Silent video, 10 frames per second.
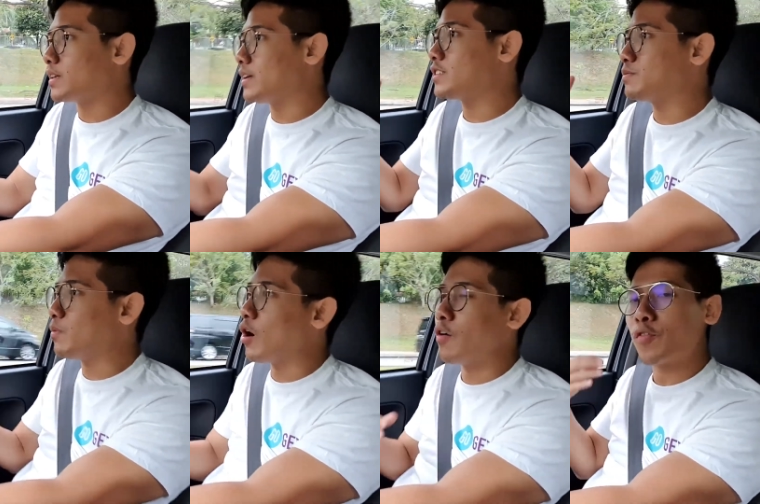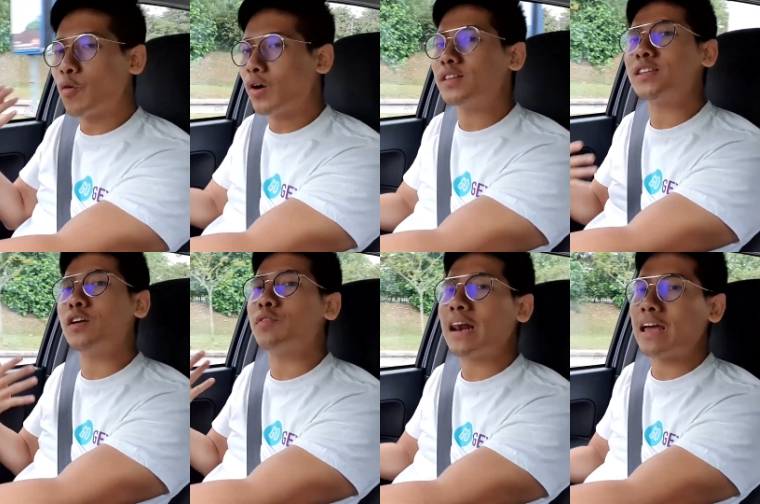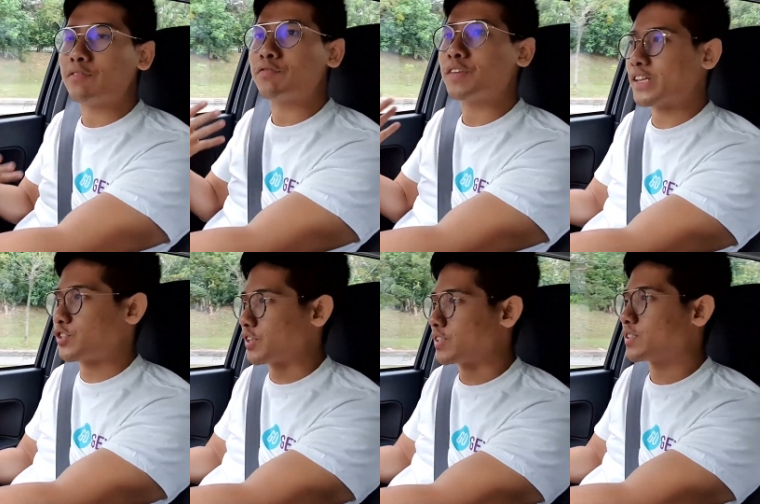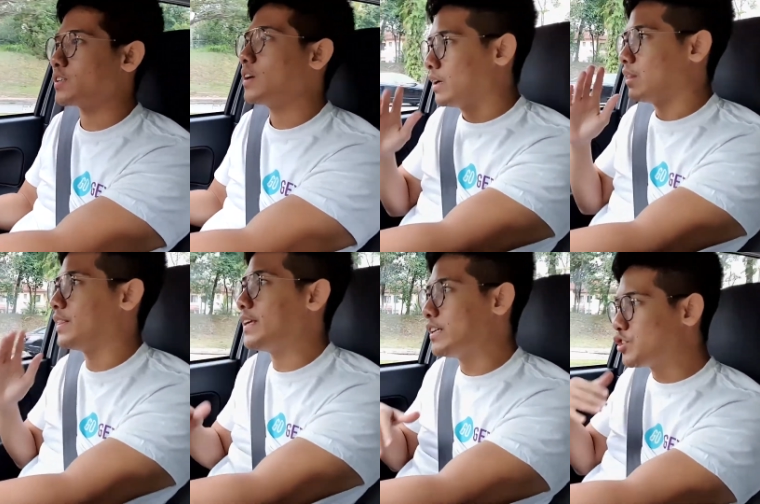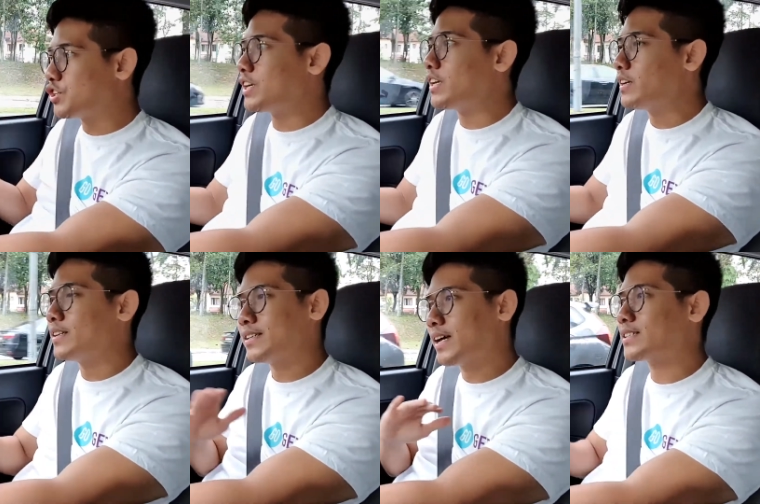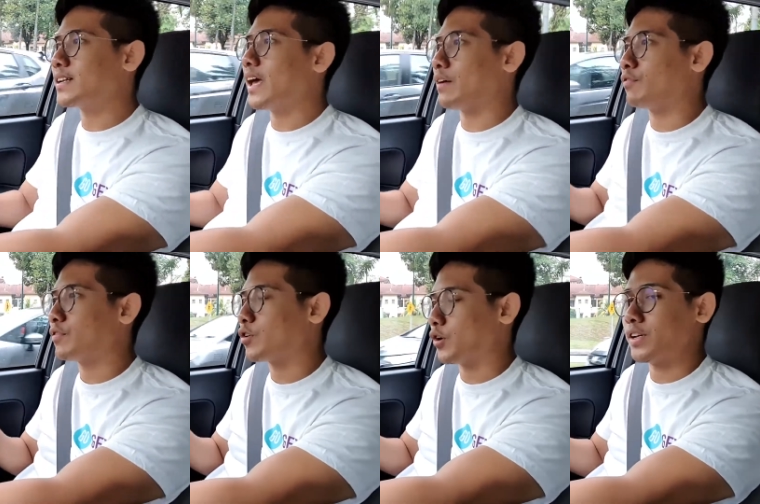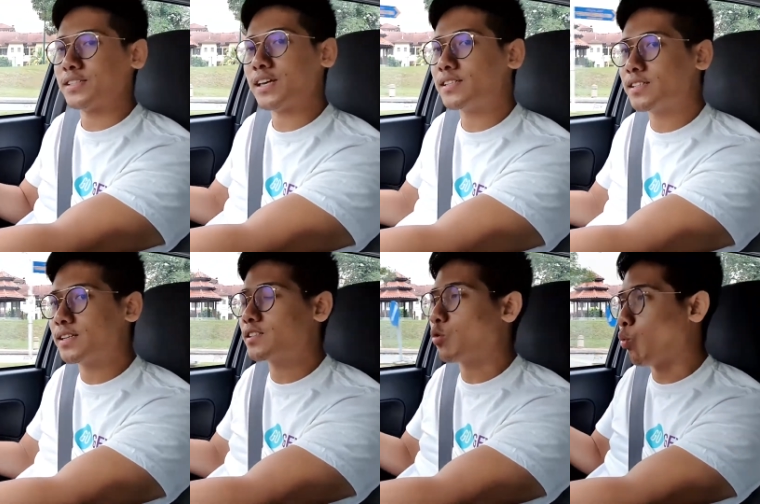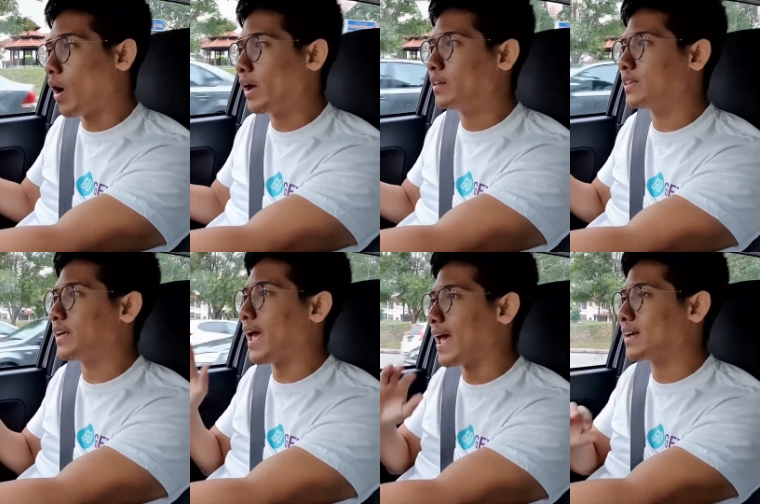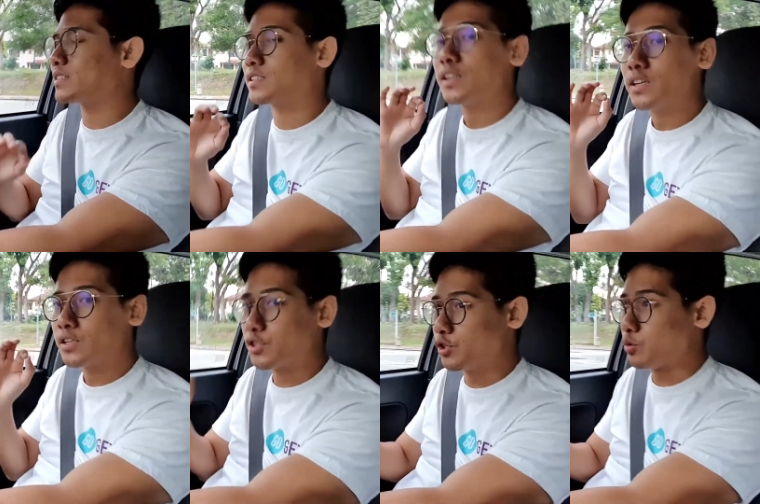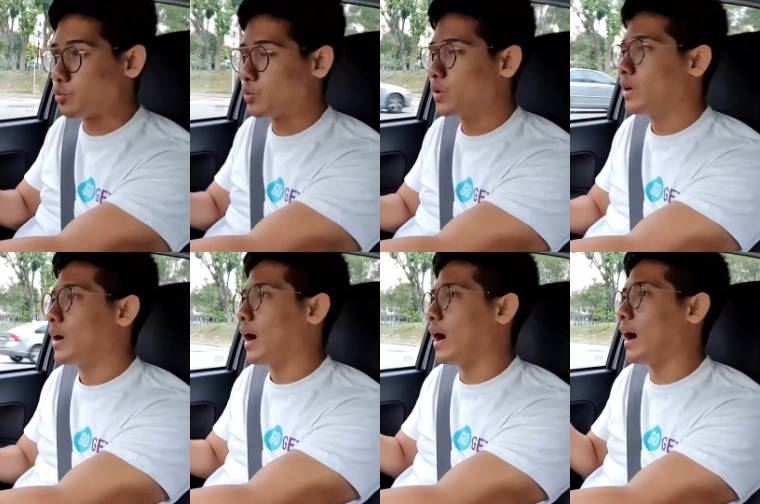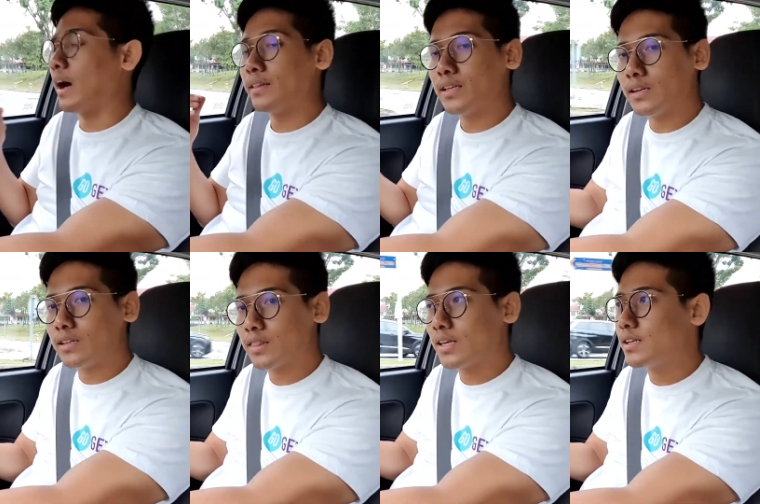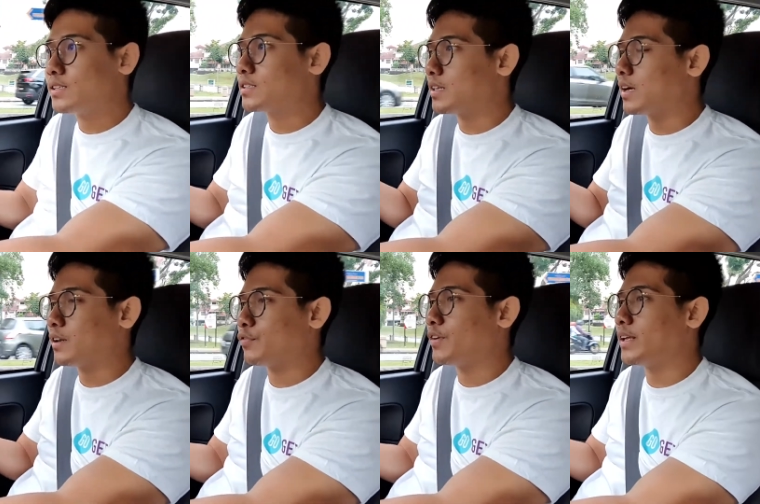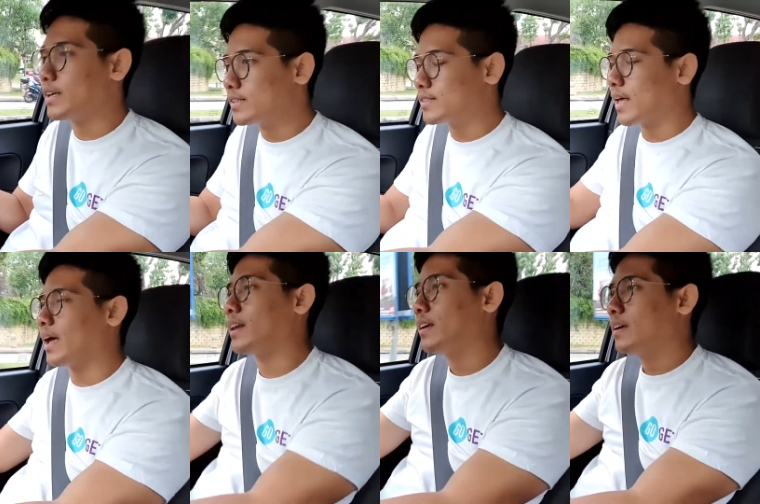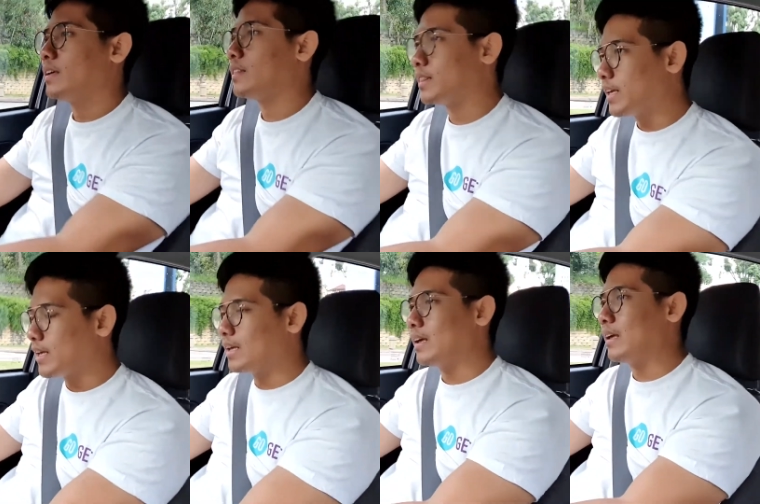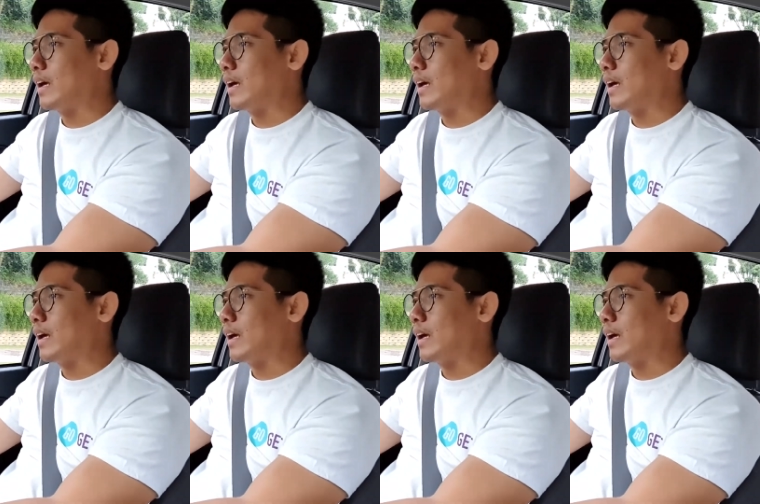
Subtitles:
is more of quality of life features. The G doesn't have corner sensors, while the X do. Other things that are different is that the